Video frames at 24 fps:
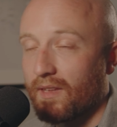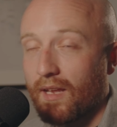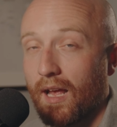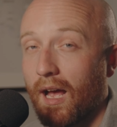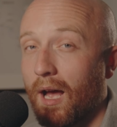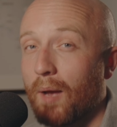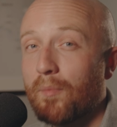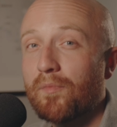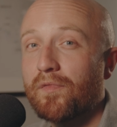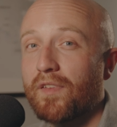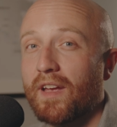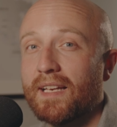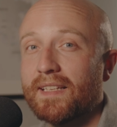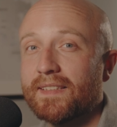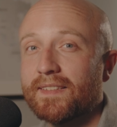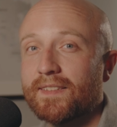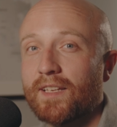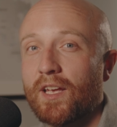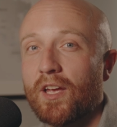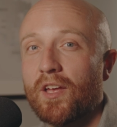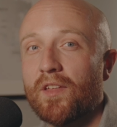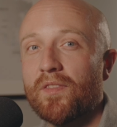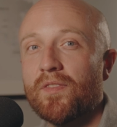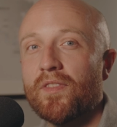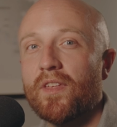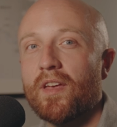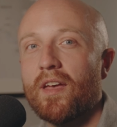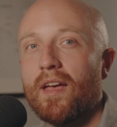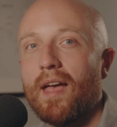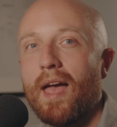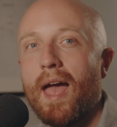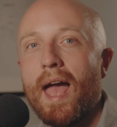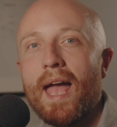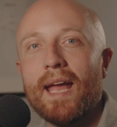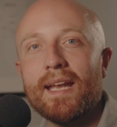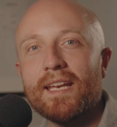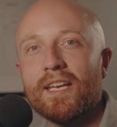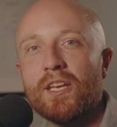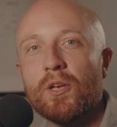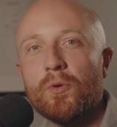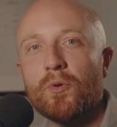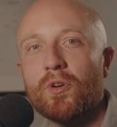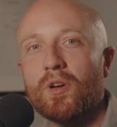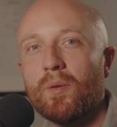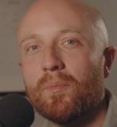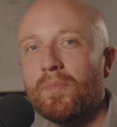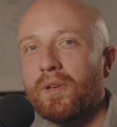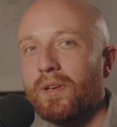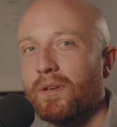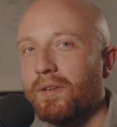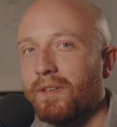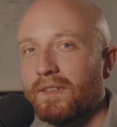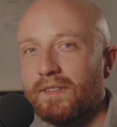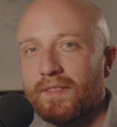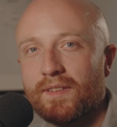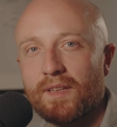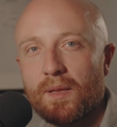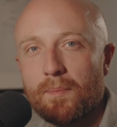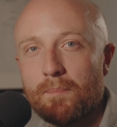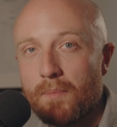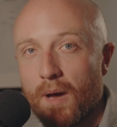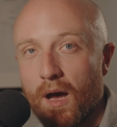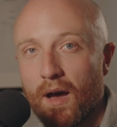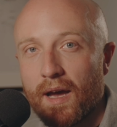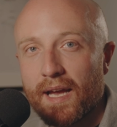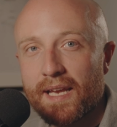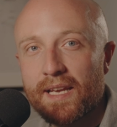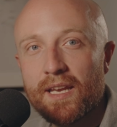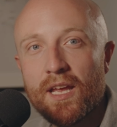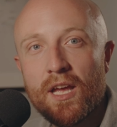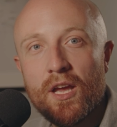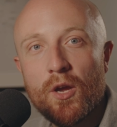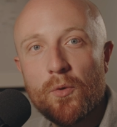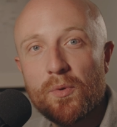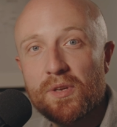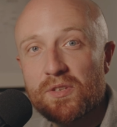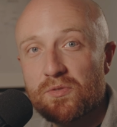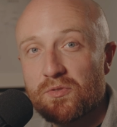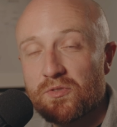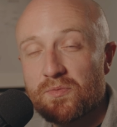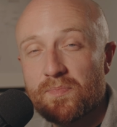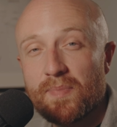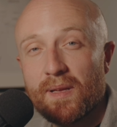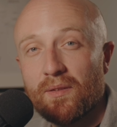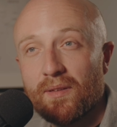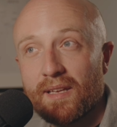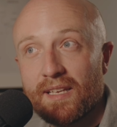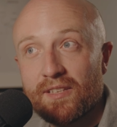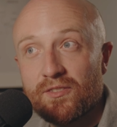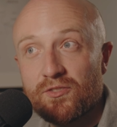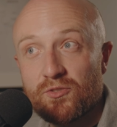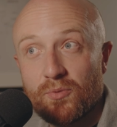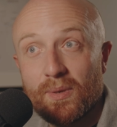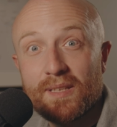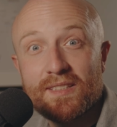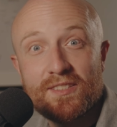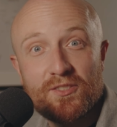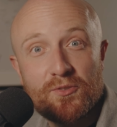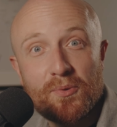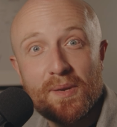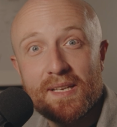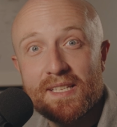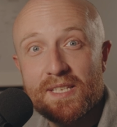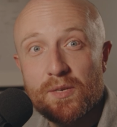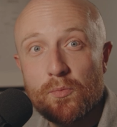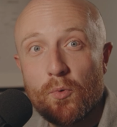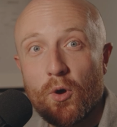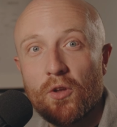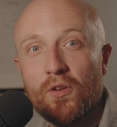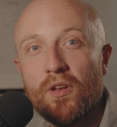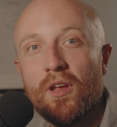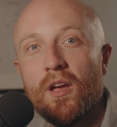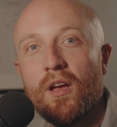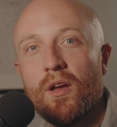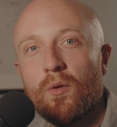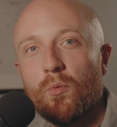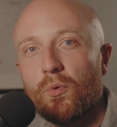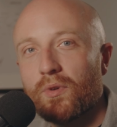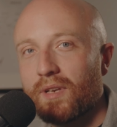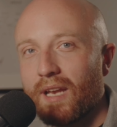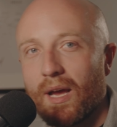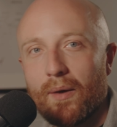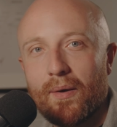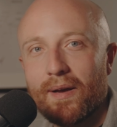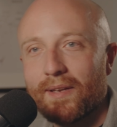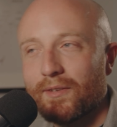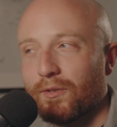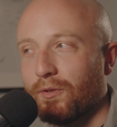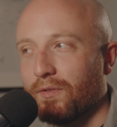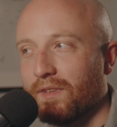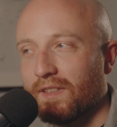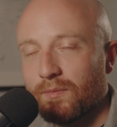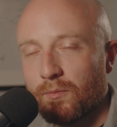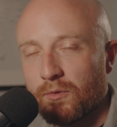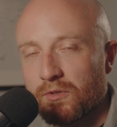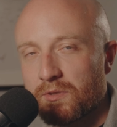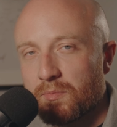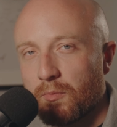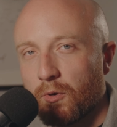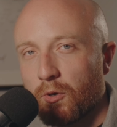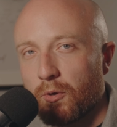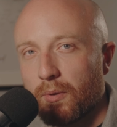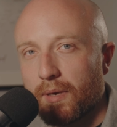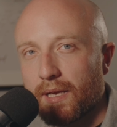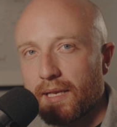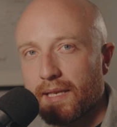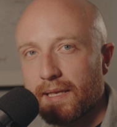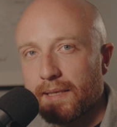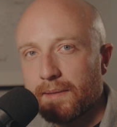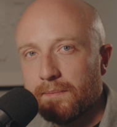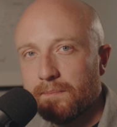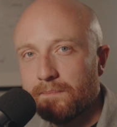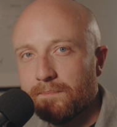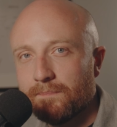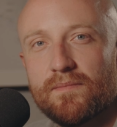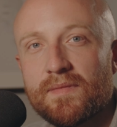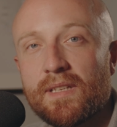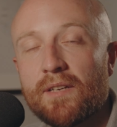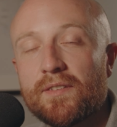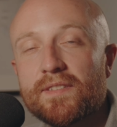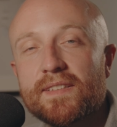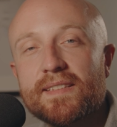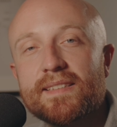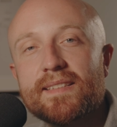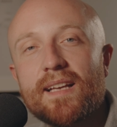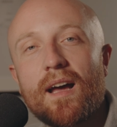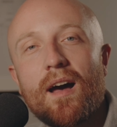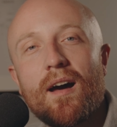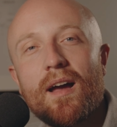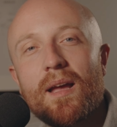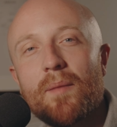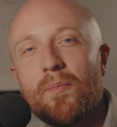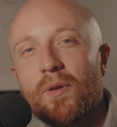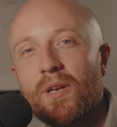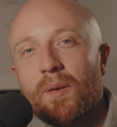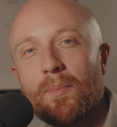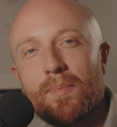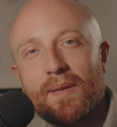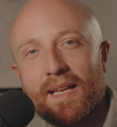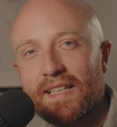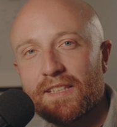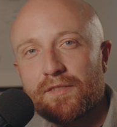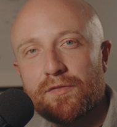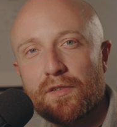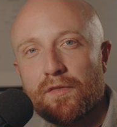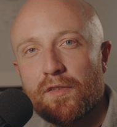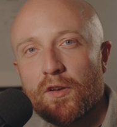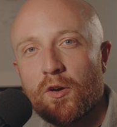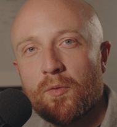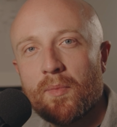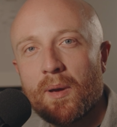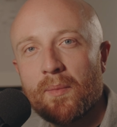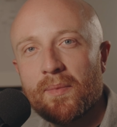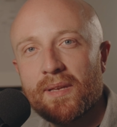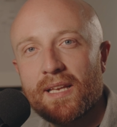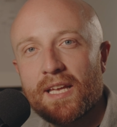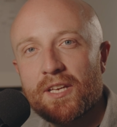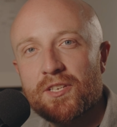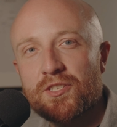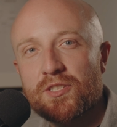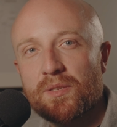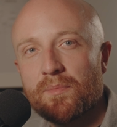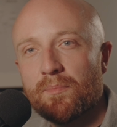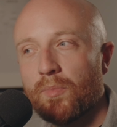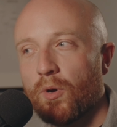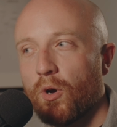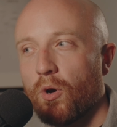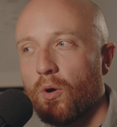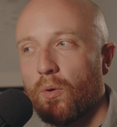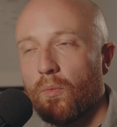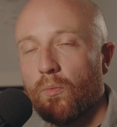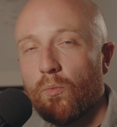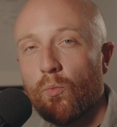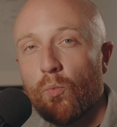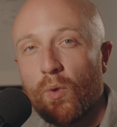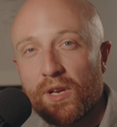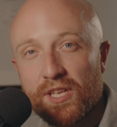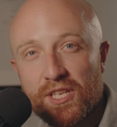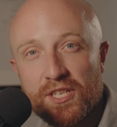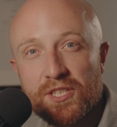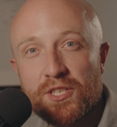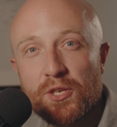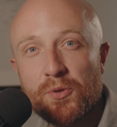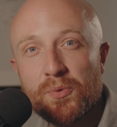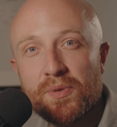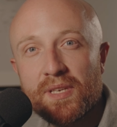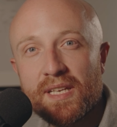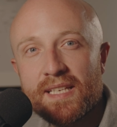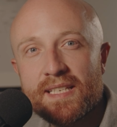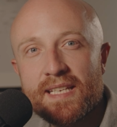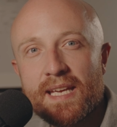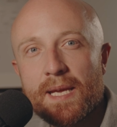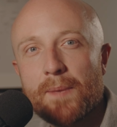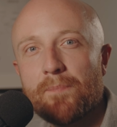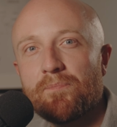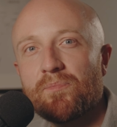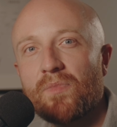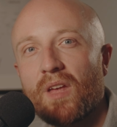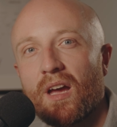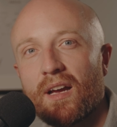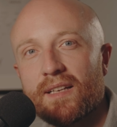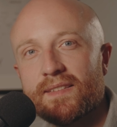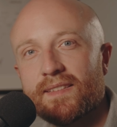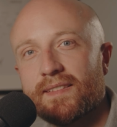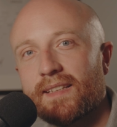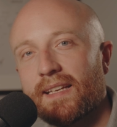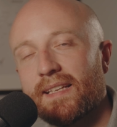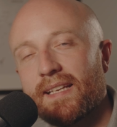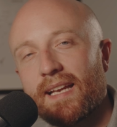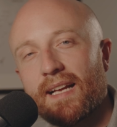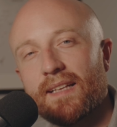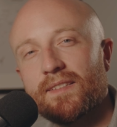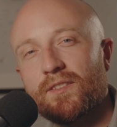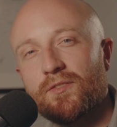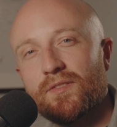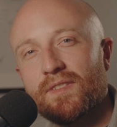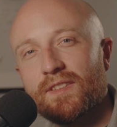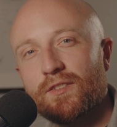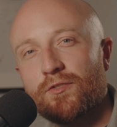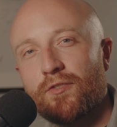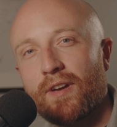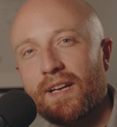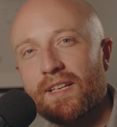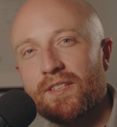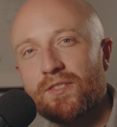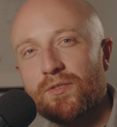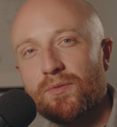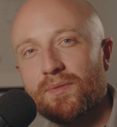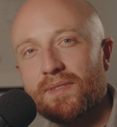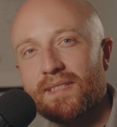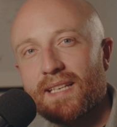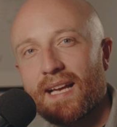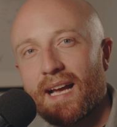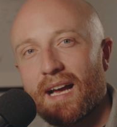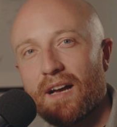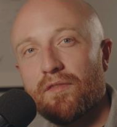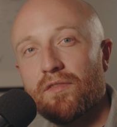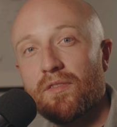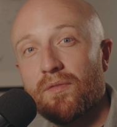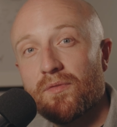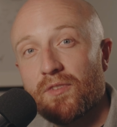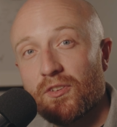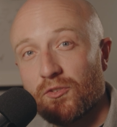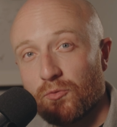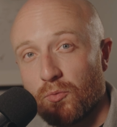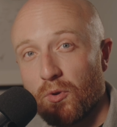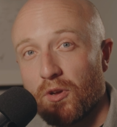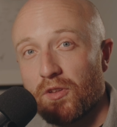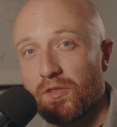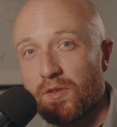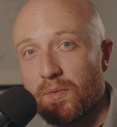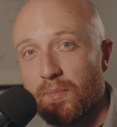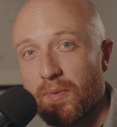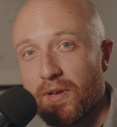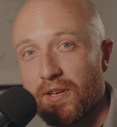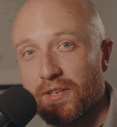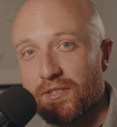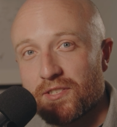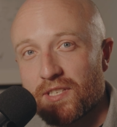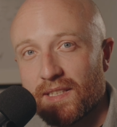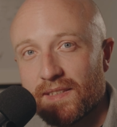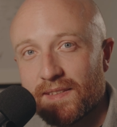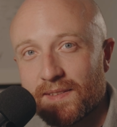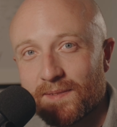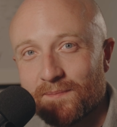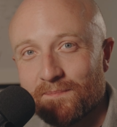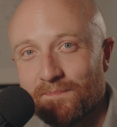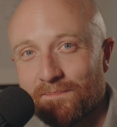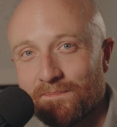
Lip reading: I'm fairly certain that any newer computers than mine, which was built in 2021, would now handle this much more quickly. There is a time and a place for film emulation, but when you do need it, I'd say Dehancer is a great tool to have that's worth the purchase.